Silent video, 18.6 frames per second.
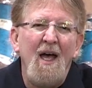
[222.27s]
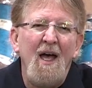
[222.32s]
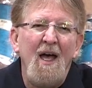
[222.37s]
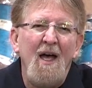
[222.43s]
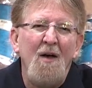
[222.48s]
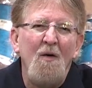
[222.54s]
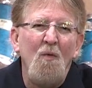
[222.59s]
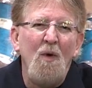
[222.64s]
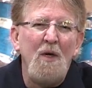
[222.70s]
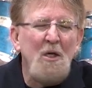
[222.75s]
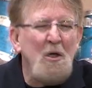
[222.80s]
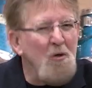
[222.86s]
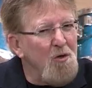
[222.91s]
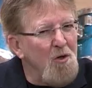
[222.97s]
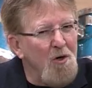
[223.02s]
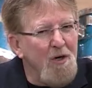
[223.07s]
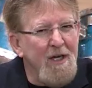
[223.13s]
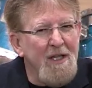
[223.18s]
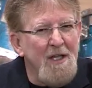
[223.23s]
When you
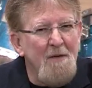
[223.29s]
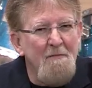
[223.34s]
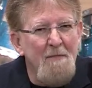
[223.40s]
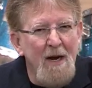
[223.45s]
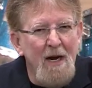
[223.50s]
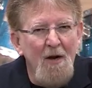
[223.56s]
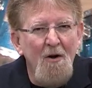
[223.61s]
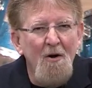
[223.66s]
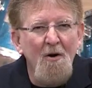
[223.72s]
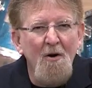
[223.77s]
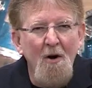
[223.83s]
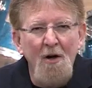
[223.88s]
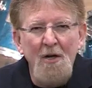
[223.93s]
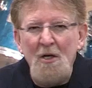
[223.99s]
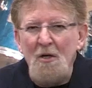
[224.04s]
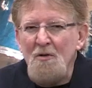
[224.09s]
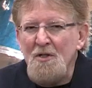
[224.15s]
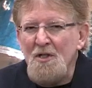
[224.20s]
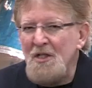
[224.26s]
look in the mirror, are
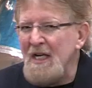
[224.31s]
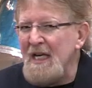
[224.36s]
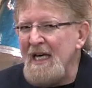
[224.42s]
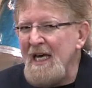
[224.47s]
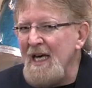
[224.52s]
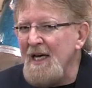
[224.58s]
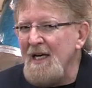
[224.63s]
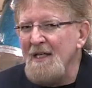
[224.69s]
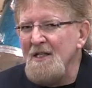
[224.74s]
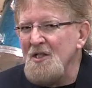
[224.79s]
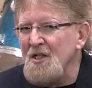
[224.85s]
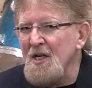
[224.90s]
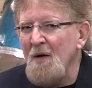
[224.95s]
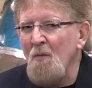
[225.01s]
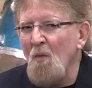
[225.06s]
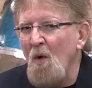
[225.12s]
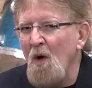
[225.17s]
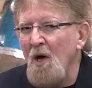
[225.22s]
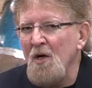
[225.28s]
you seeing
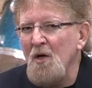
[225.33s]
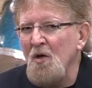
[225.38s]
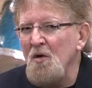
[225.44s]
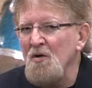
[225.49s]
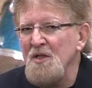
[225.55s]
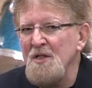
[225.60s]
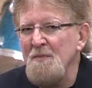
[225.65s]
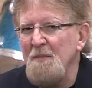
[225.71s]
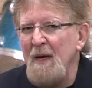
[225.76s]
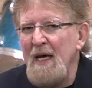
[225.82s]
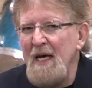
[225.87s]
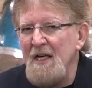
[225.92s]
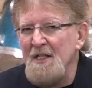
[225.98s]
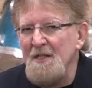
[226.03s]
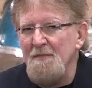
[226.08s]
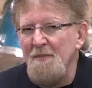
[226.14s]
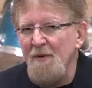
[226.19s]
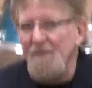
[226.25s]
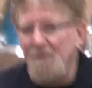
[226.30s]
someone who speaks
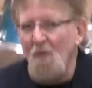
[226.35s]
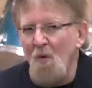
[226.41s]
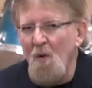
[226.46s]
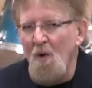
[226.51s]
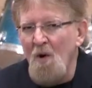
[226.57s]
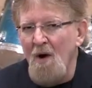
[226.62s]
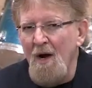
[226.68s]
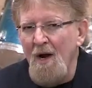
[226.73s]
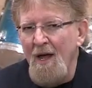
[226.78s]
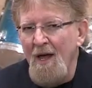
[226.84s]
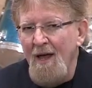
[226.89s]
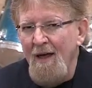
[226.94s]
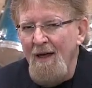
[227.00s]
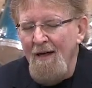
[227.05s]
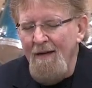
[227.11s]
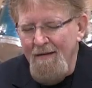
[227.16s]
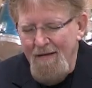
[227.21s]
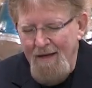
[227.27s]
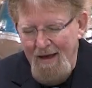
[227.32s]
before
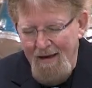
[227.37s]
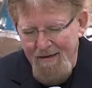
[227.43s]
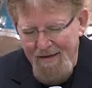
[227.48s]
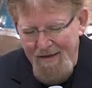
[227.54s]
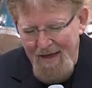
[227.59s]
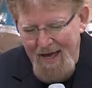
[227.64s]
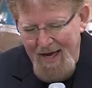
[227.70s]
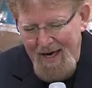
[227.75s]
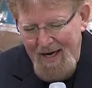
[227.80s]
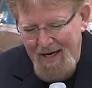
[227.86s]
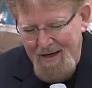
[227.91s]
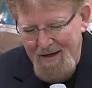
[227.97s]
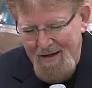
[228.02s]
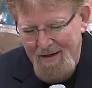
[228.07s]
they think?